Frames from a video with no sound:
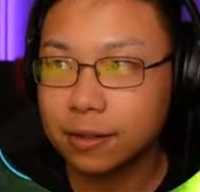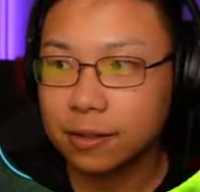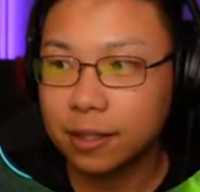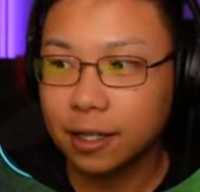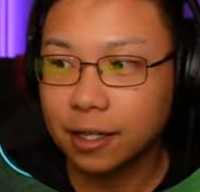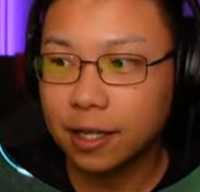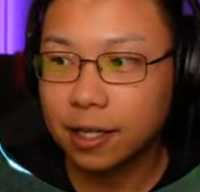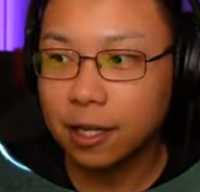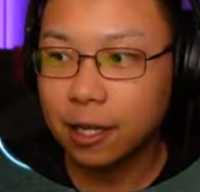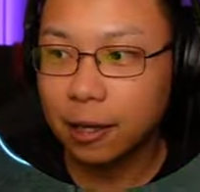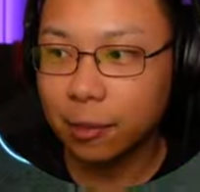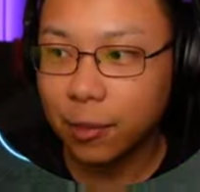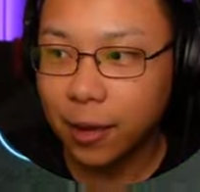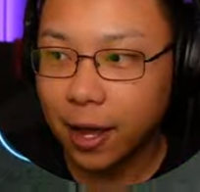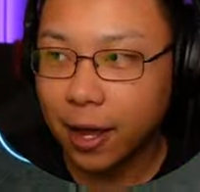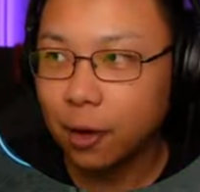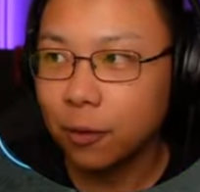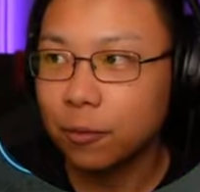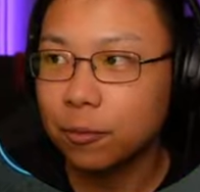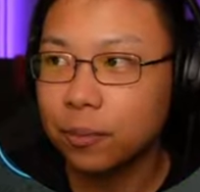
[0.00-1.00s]
taking him
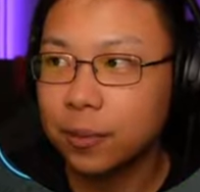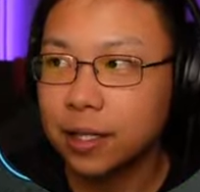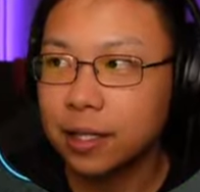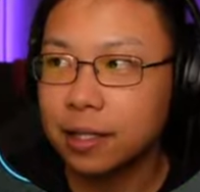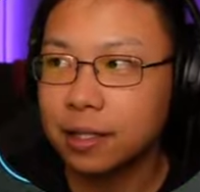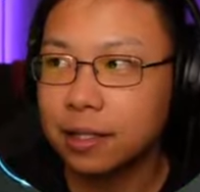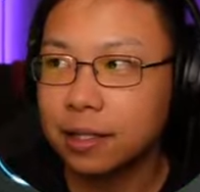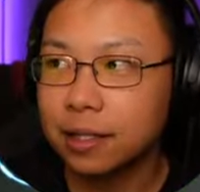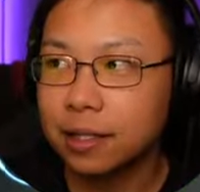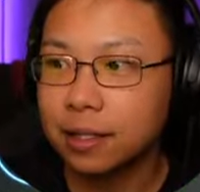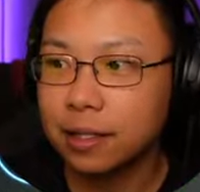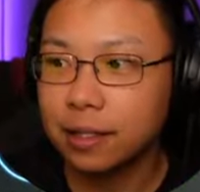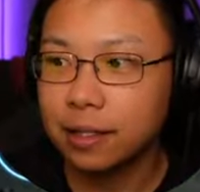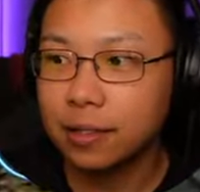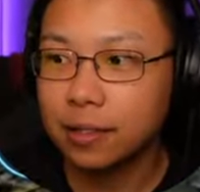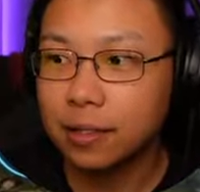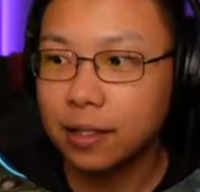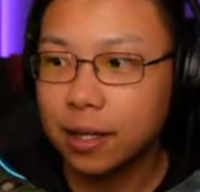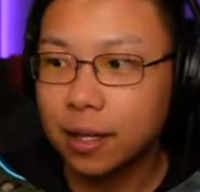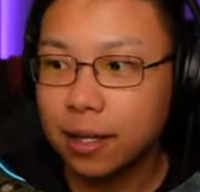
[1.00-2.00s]
out, because he
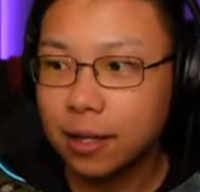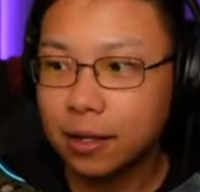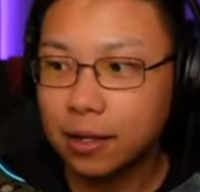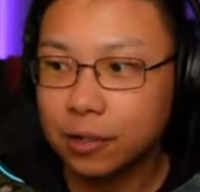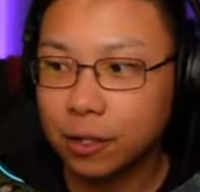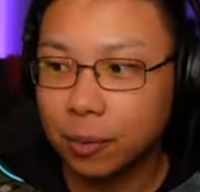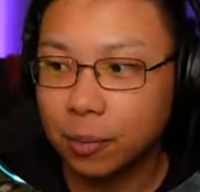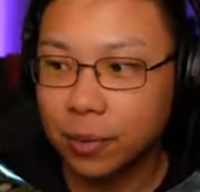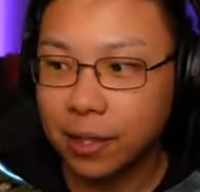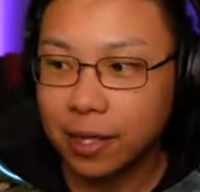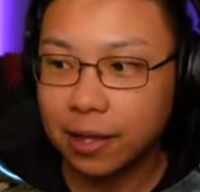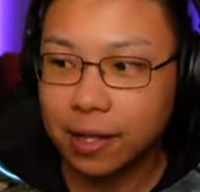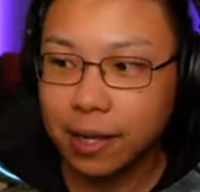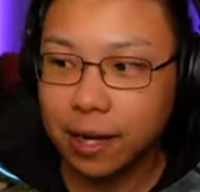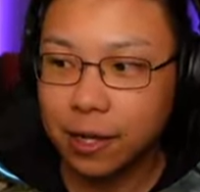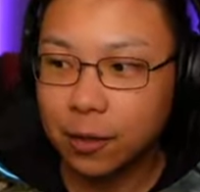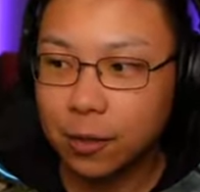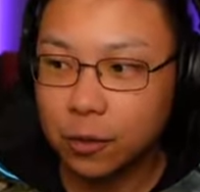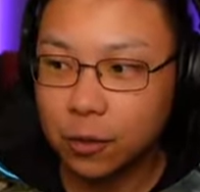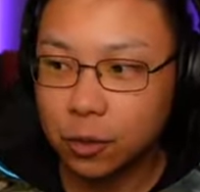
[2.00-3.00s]
is somebody that I
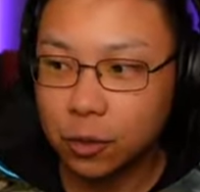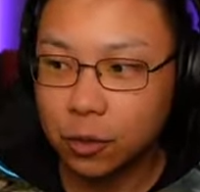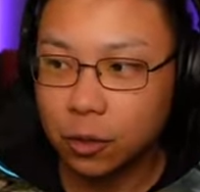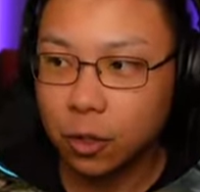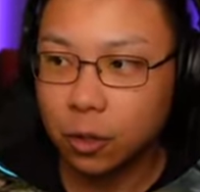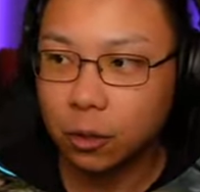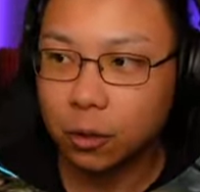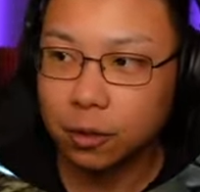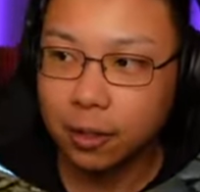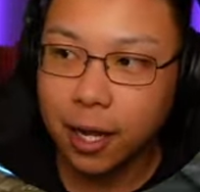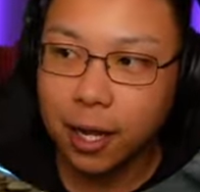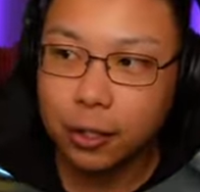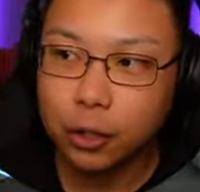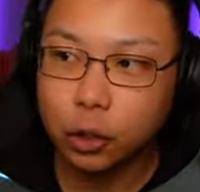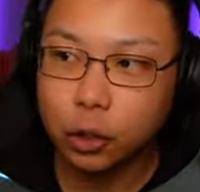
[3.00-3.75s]
used to solo, not